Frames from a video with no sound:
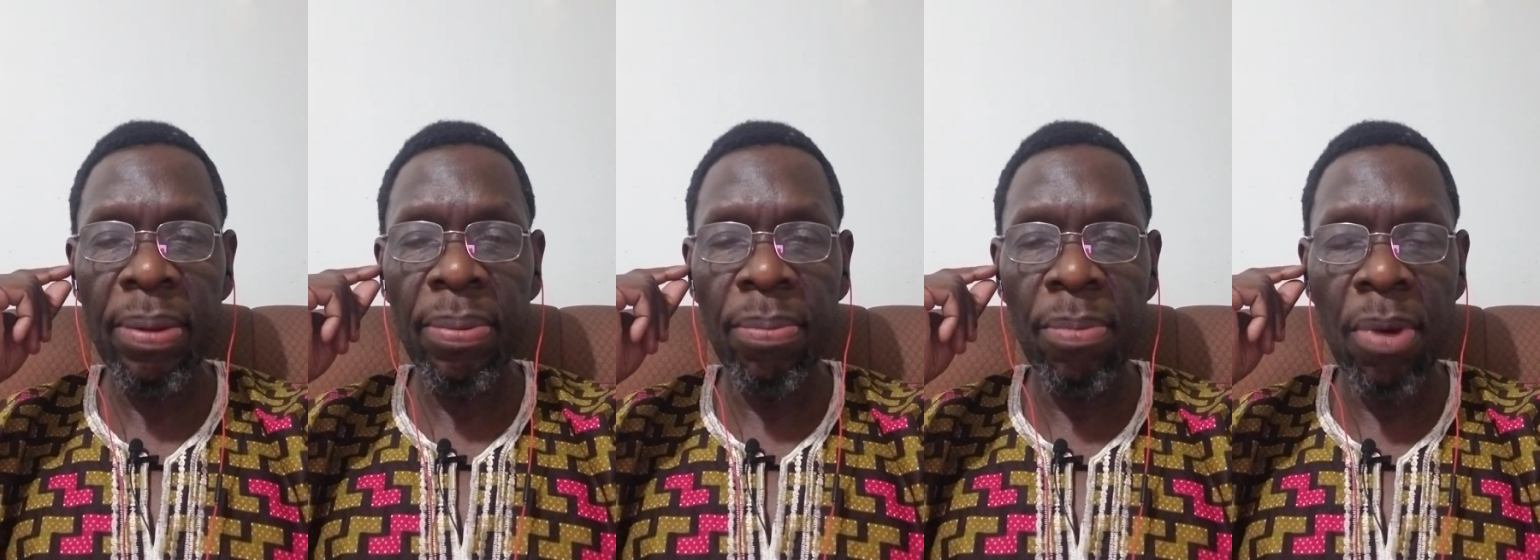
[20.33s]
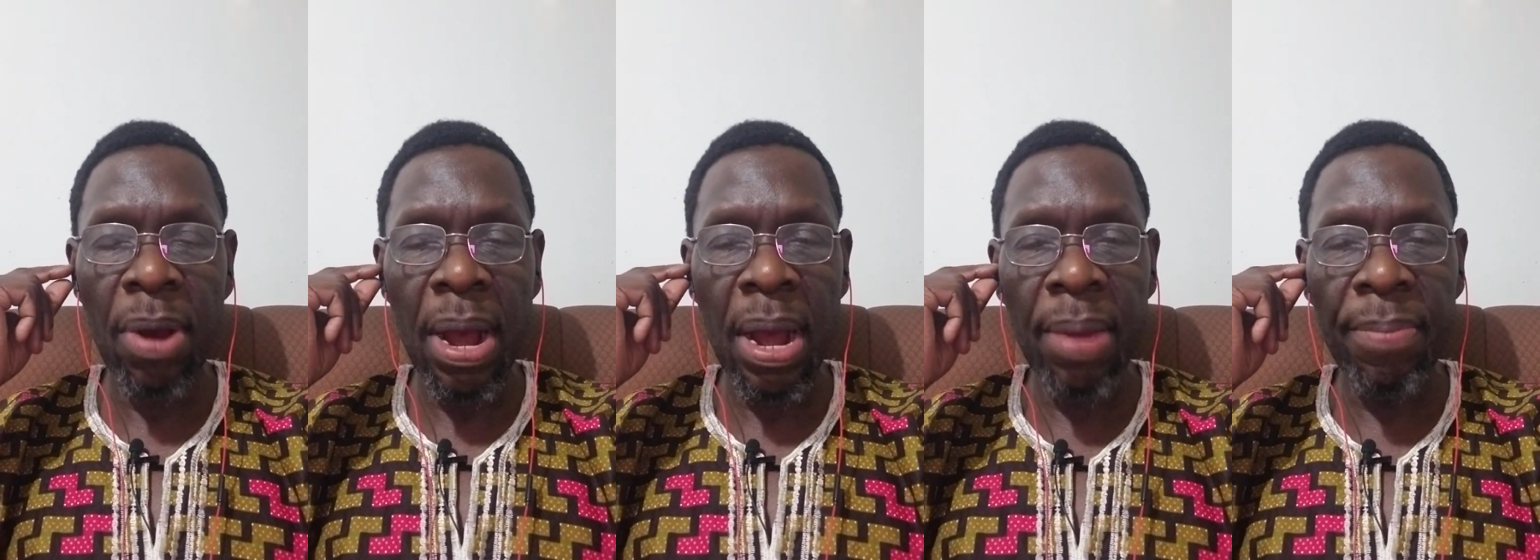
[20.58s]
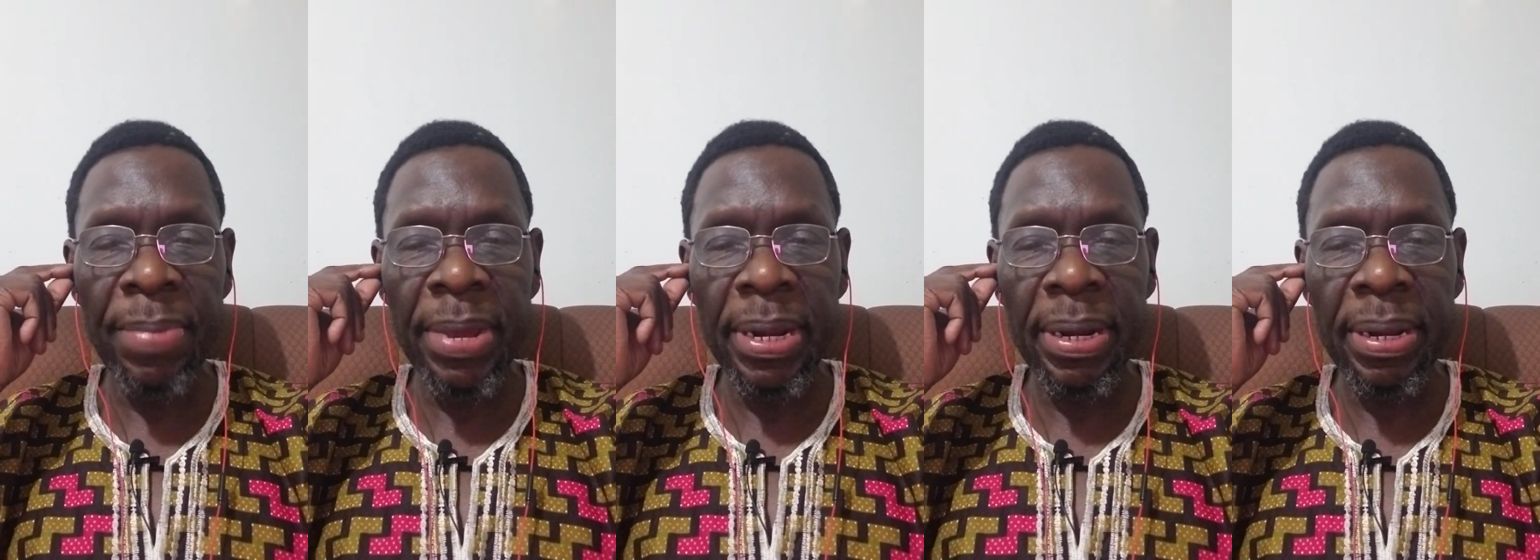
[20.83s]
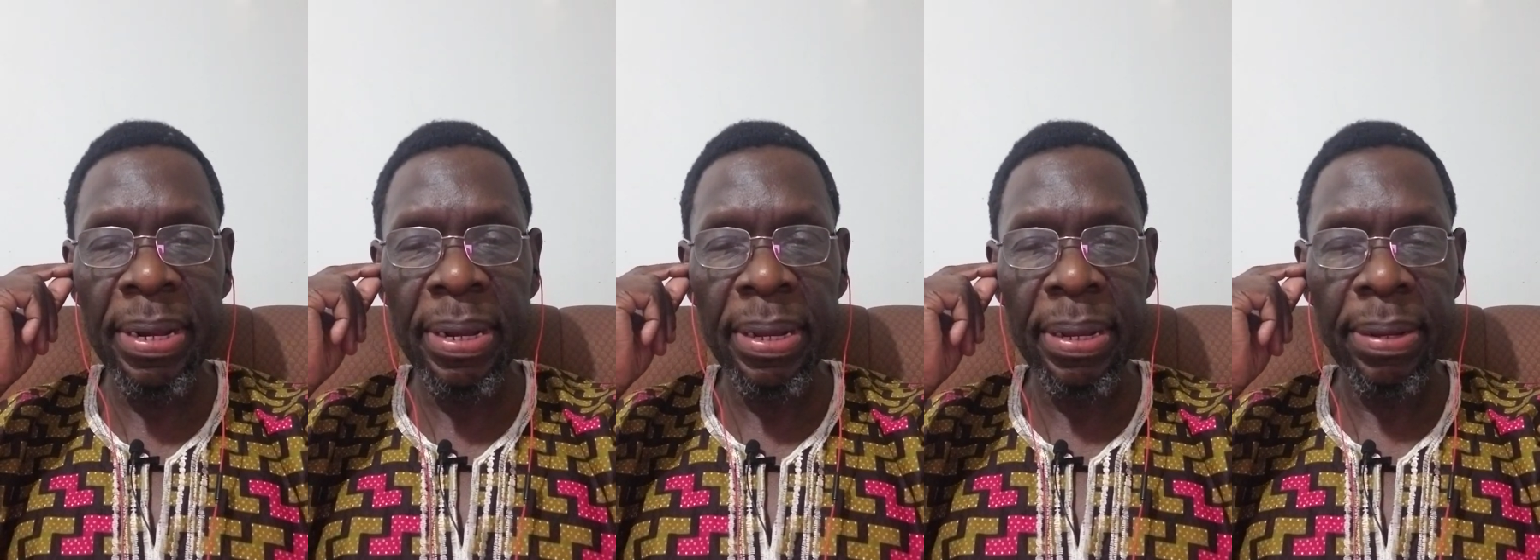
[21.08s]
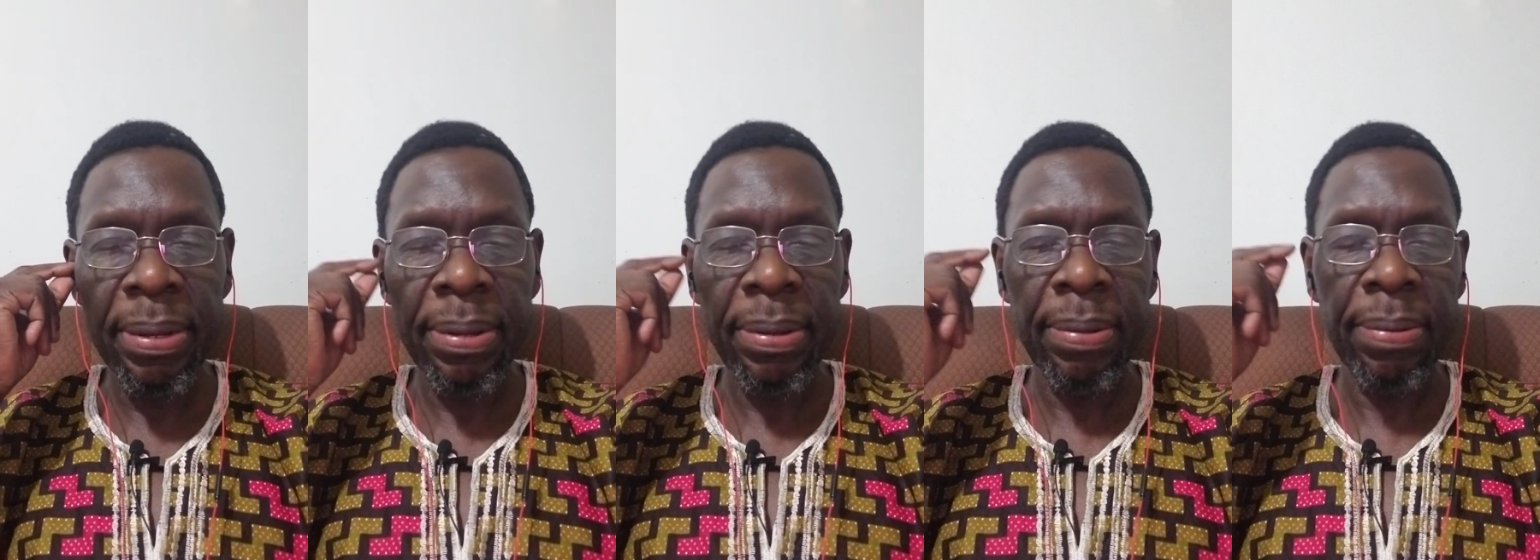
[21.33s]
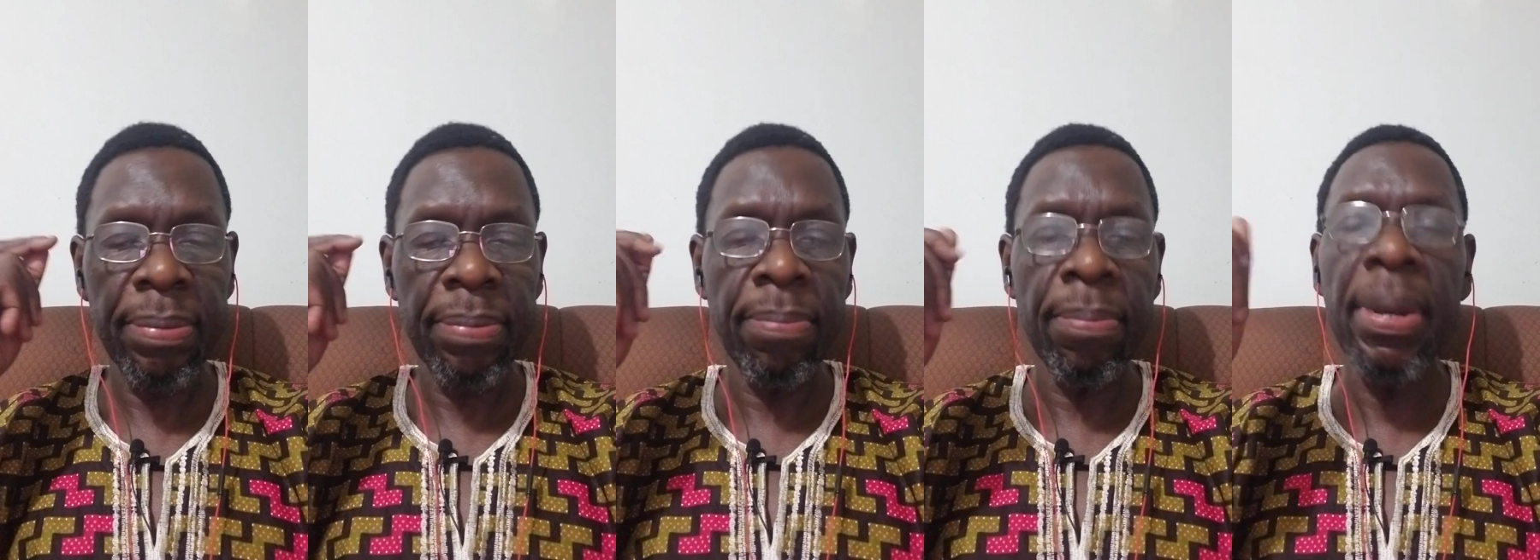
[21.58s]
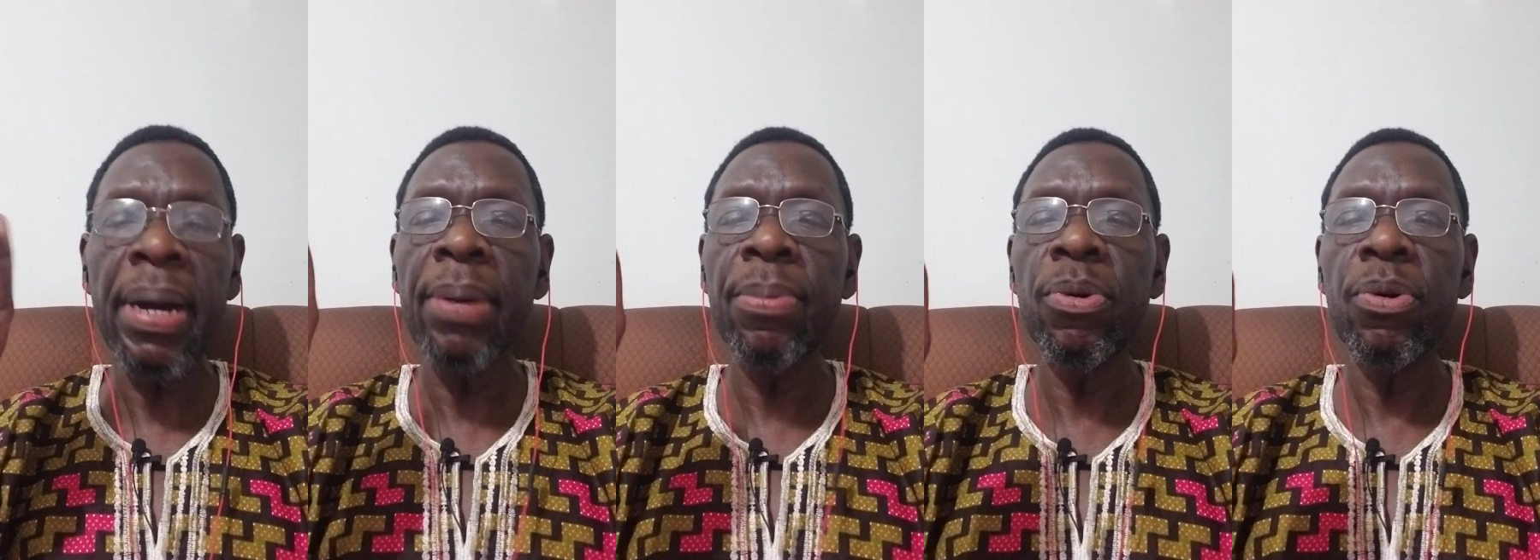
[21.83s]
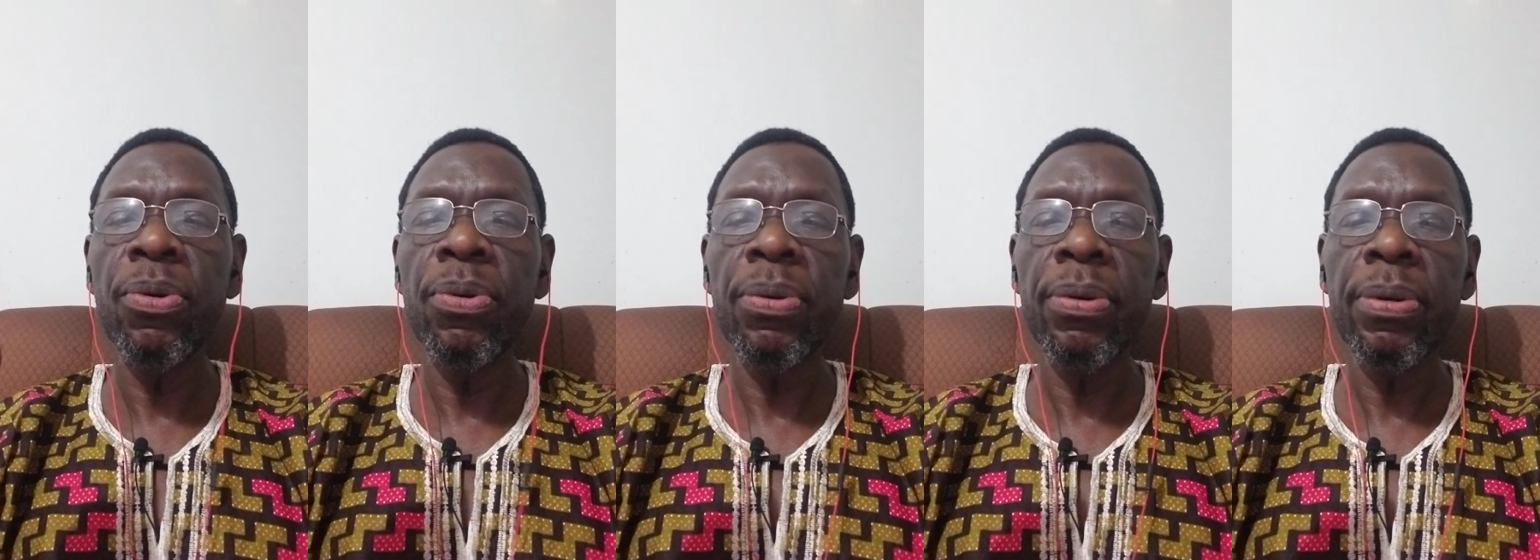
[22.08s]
Mohammed Babu.